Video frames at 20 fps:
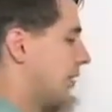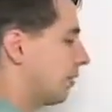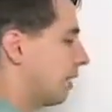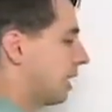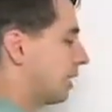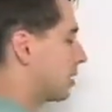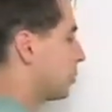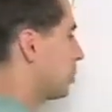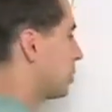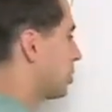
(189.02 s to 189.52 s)
have
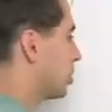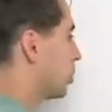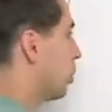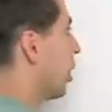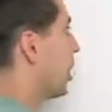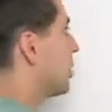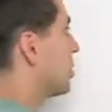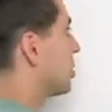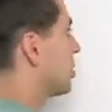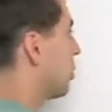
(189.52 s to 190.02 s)
x plus
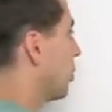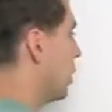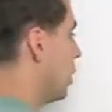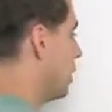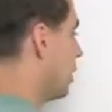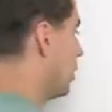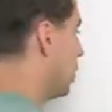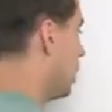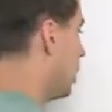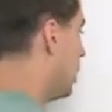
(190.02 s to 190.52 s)
y
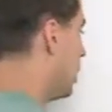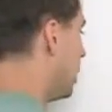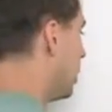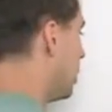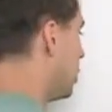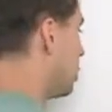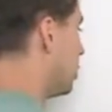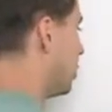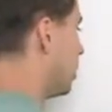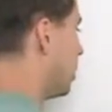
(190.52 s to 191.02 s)
squared.
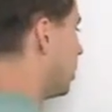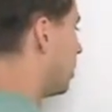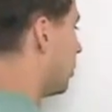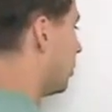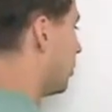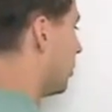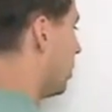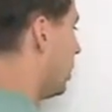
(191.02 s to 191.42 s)
So we can